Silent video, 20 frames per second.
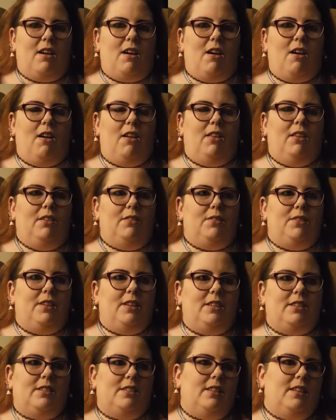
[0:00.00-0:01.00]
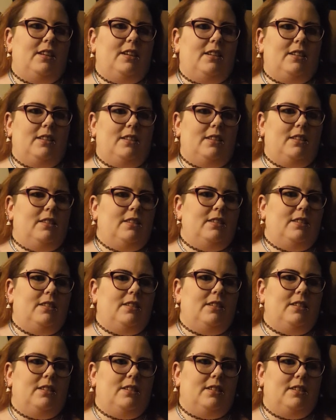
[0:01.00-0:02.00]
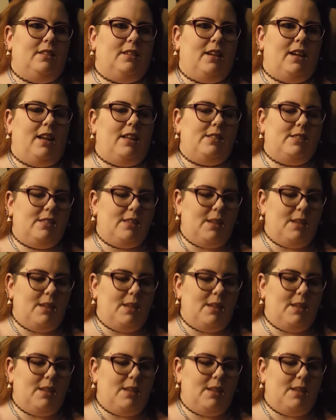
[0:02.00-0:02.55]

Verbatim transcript: All of these things. At